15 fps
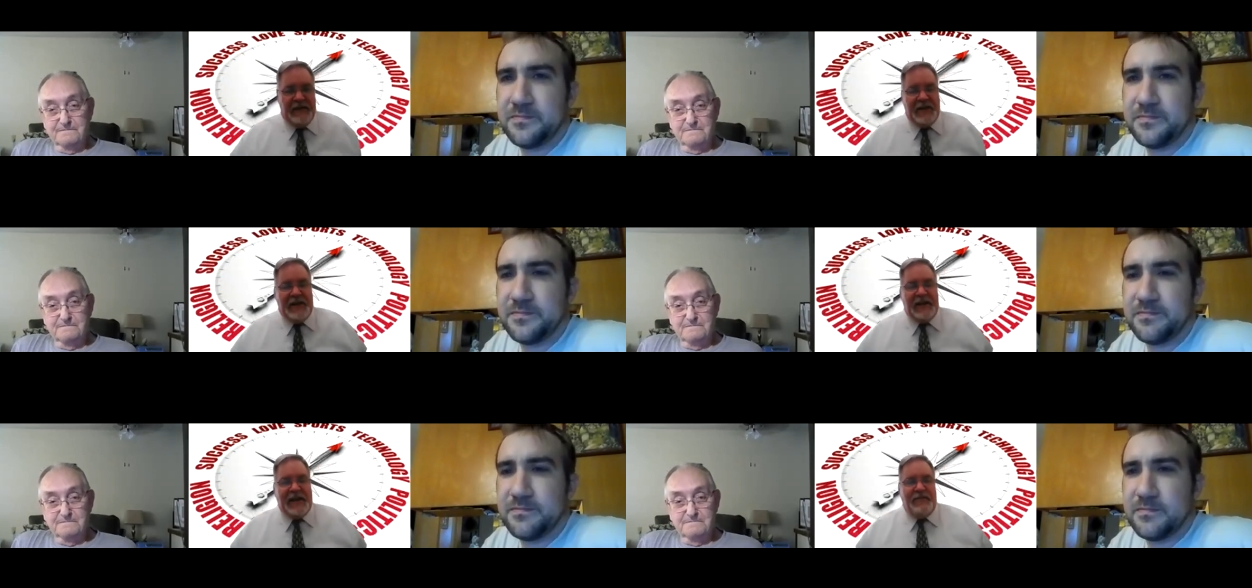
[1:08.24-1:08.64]

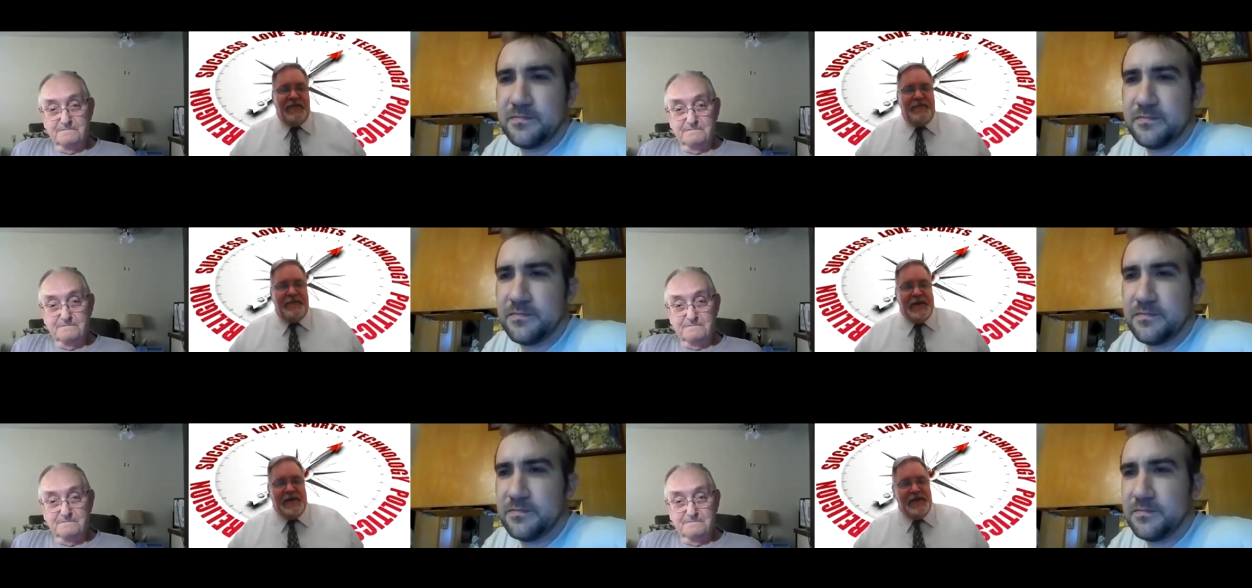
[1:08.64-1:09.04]
Speaker 1: Look at it. I even
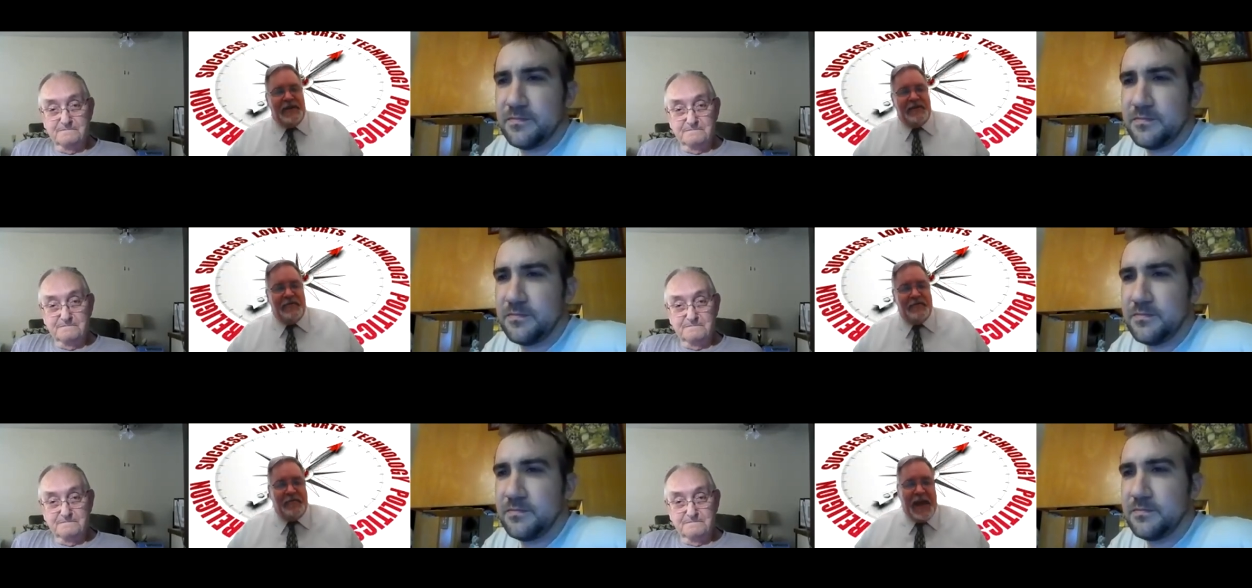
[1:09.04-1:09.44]
found
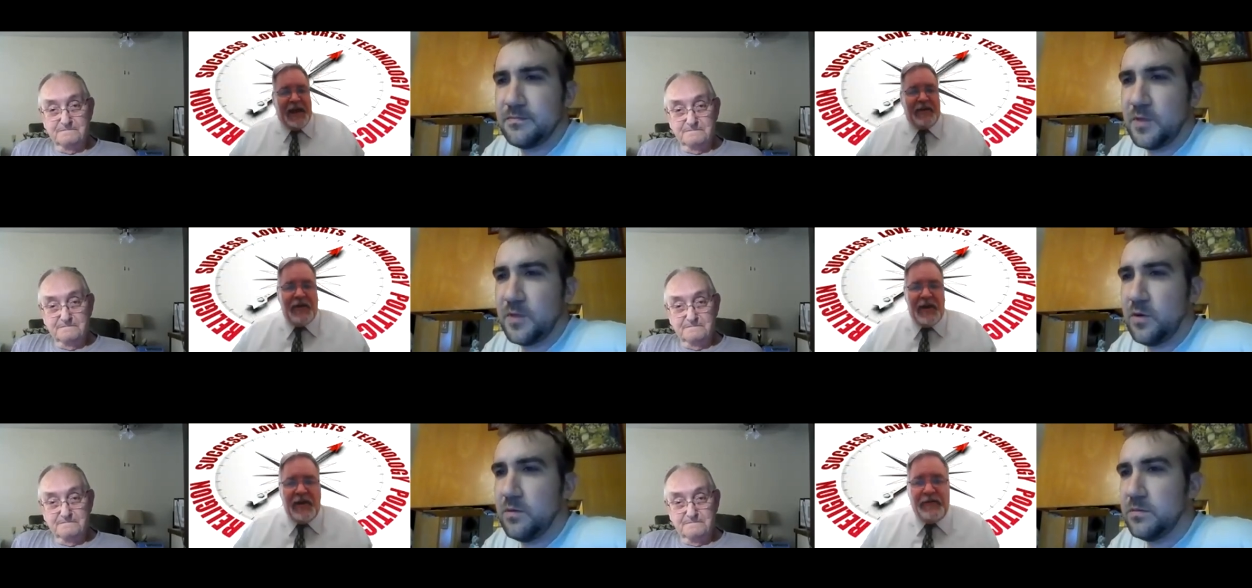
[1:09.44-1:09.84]
the
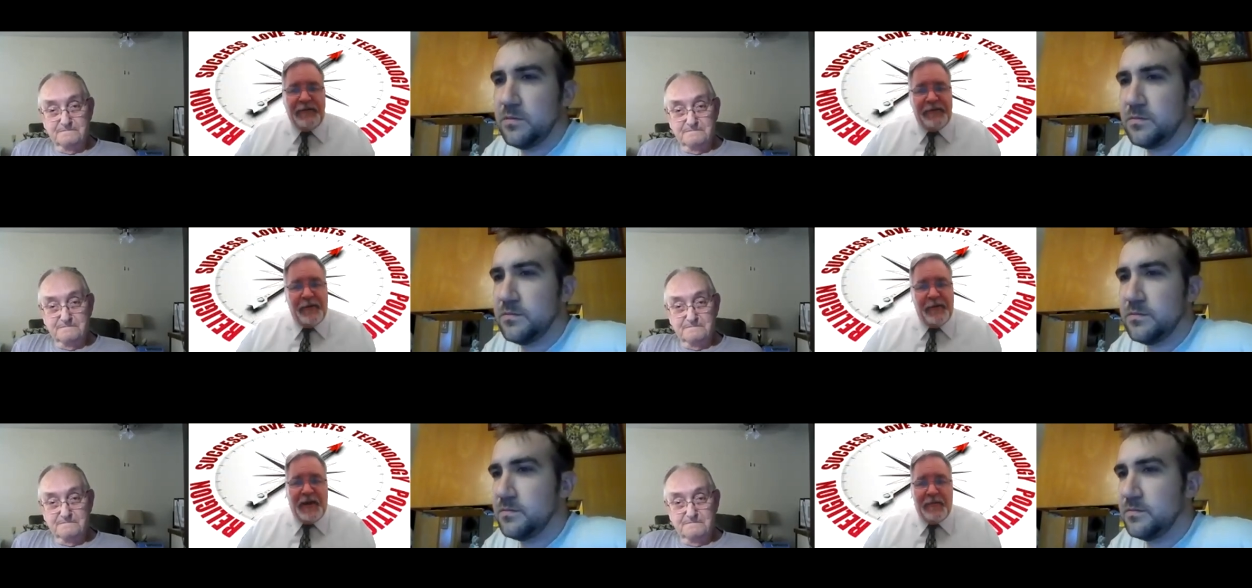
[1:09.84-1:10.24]
background
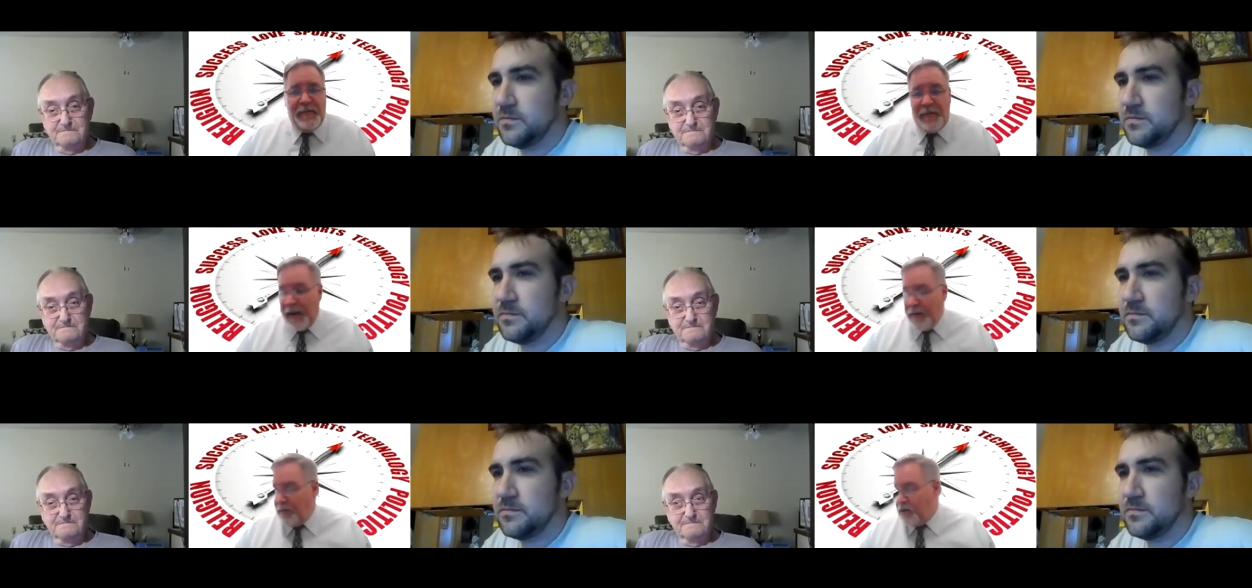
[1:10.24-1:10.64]
for the
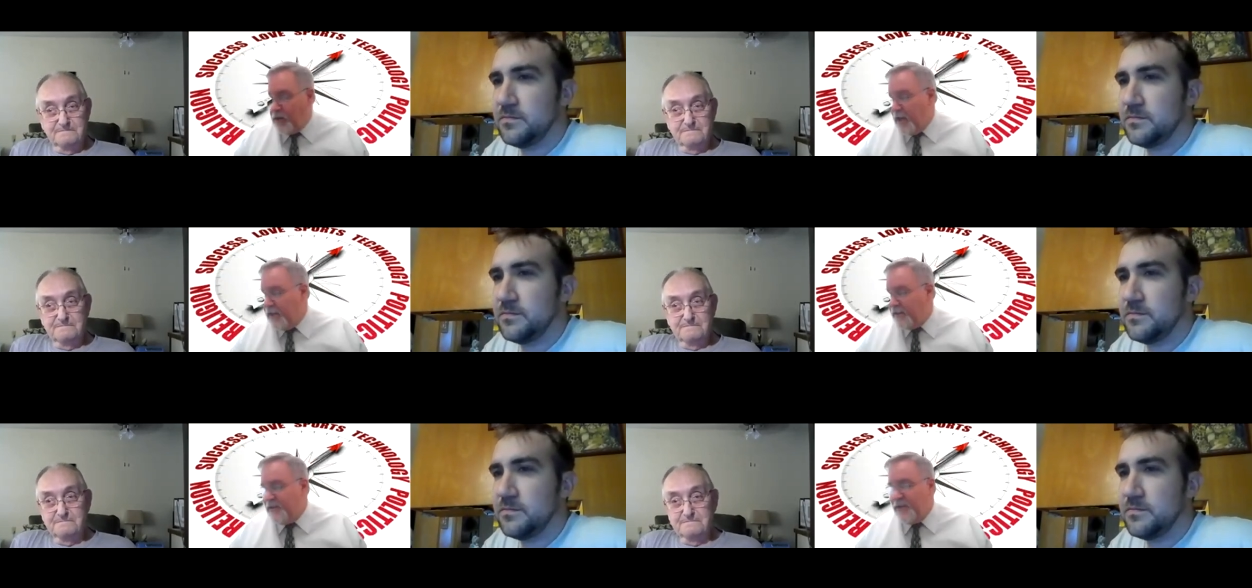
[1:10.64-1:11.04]
Bible
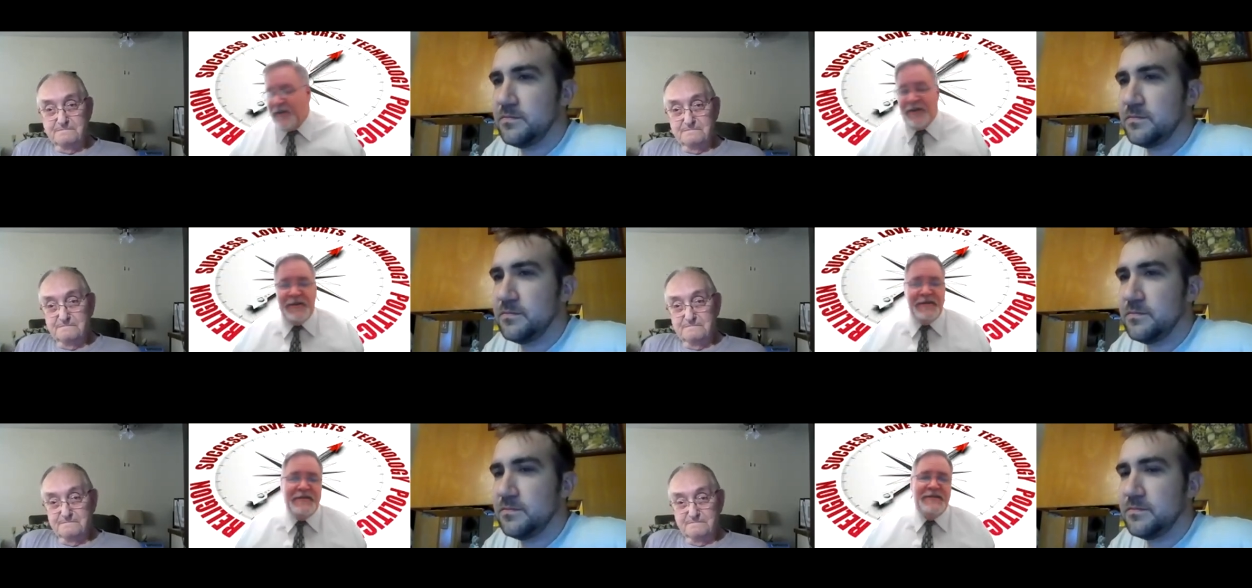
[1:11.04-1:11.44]
class
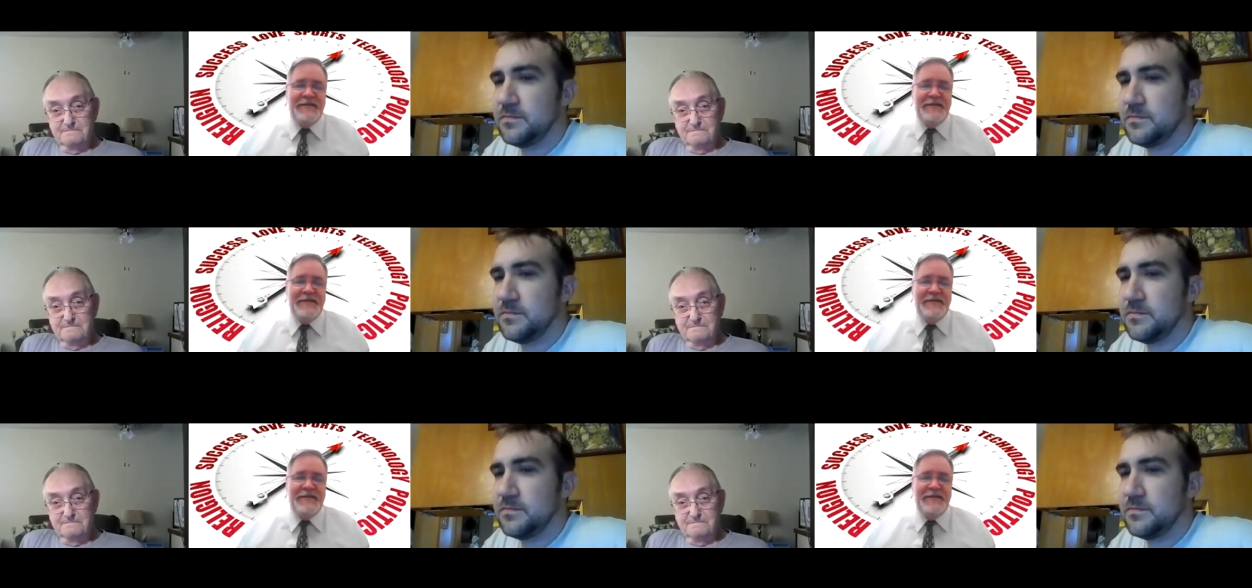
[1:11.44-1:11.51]
here.